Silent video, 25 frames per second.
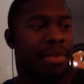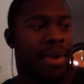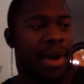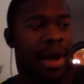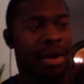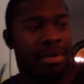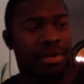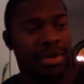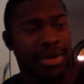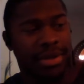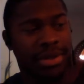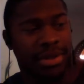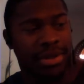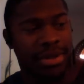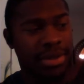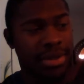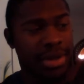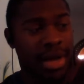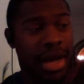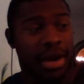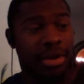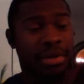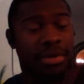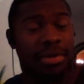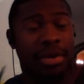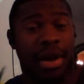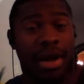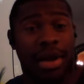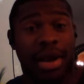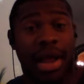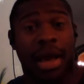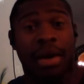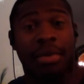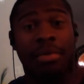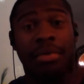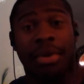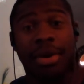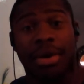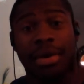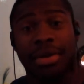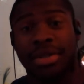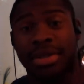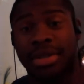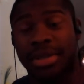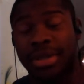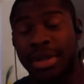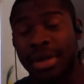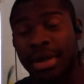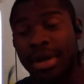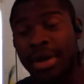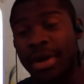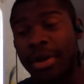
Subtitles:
pirates. I don't know how that works.